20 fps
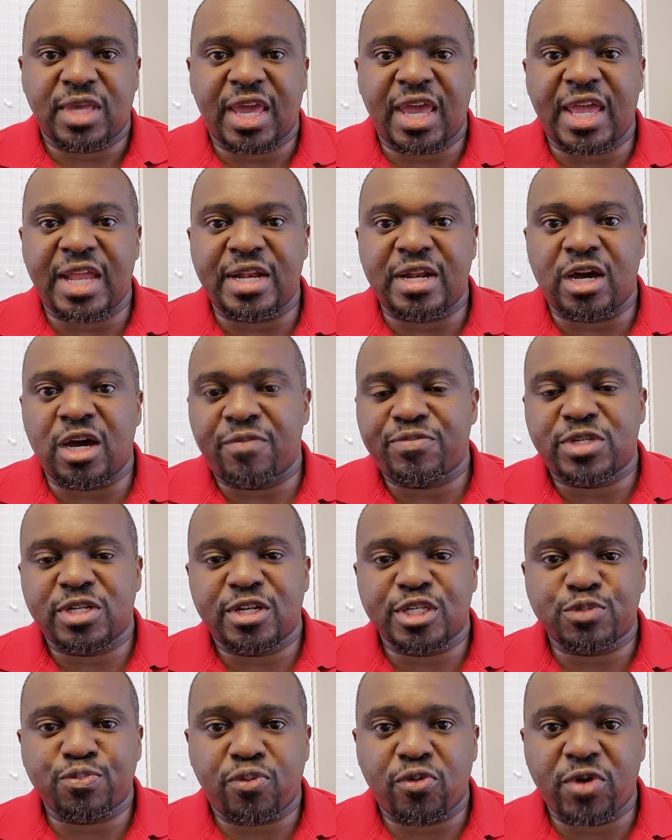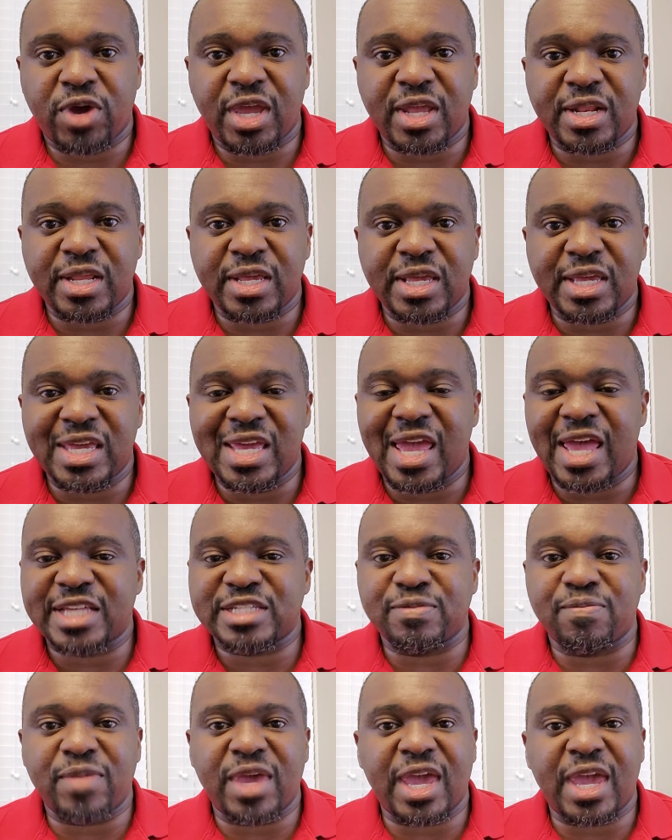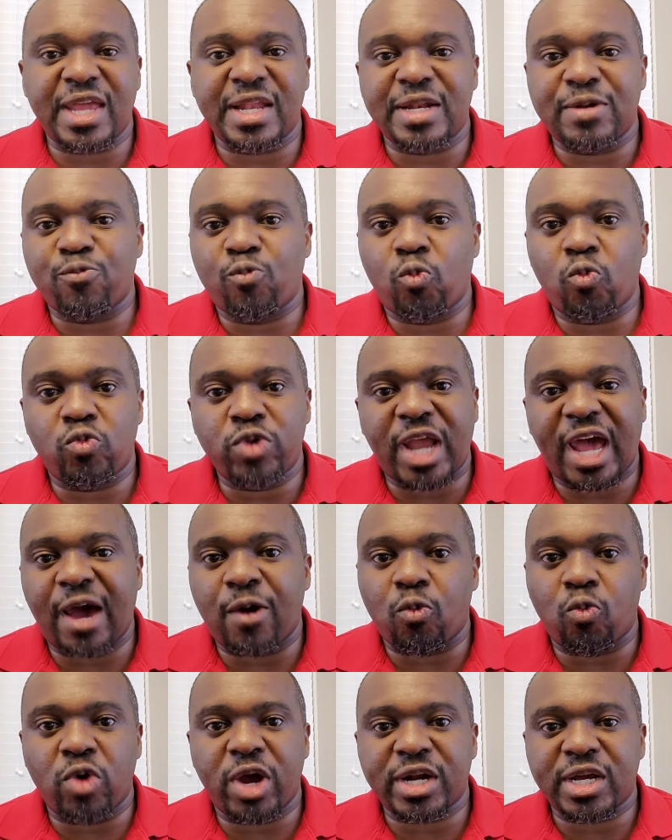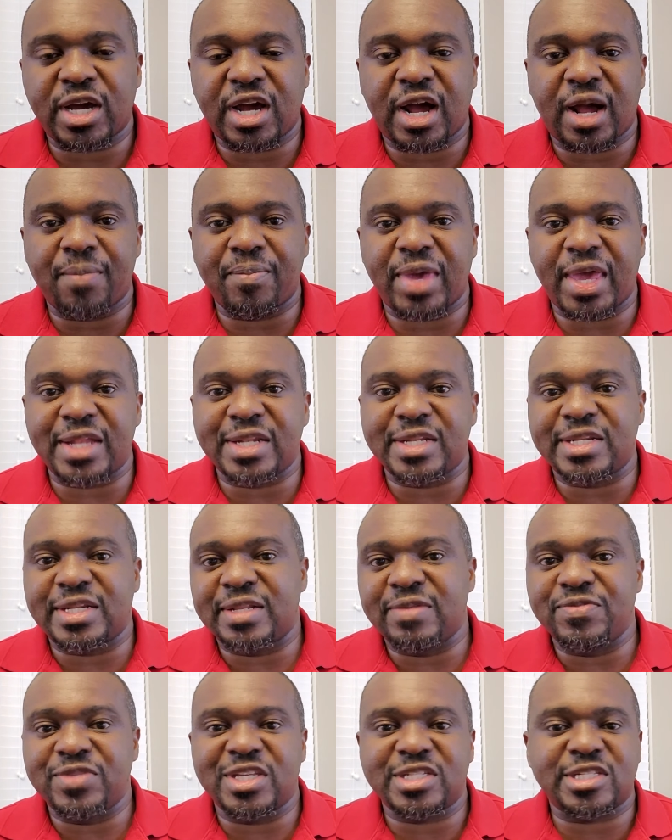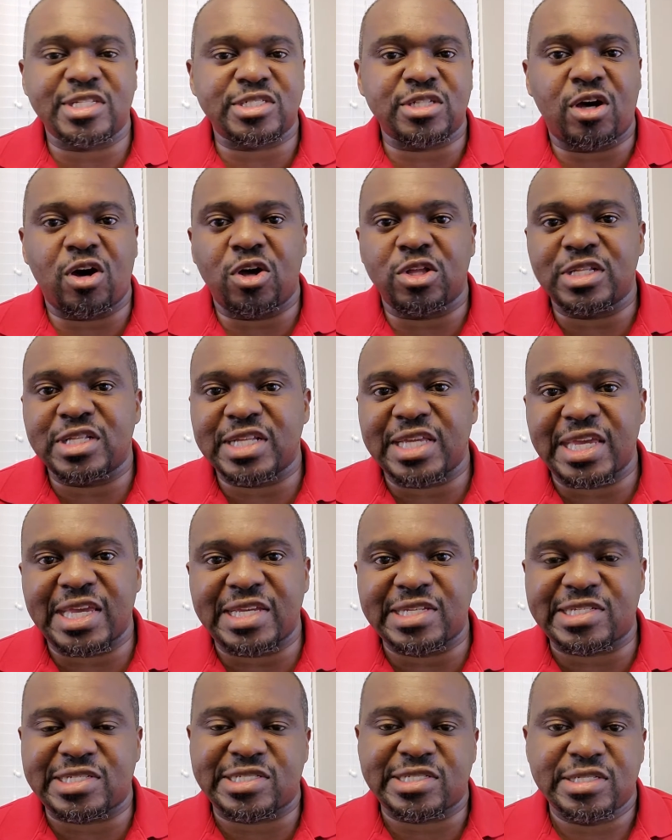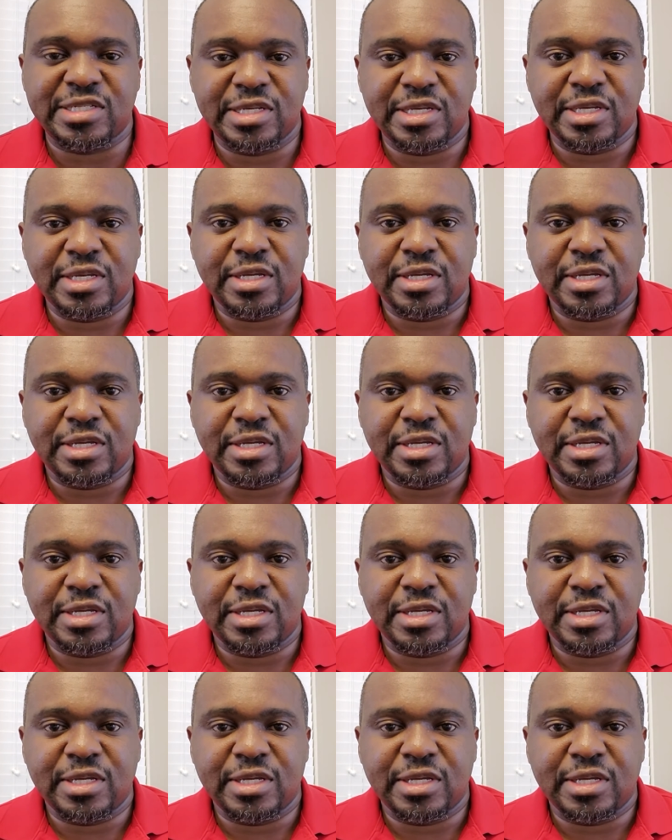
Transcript: And up to this point, he has made not one comment. This is all leaks.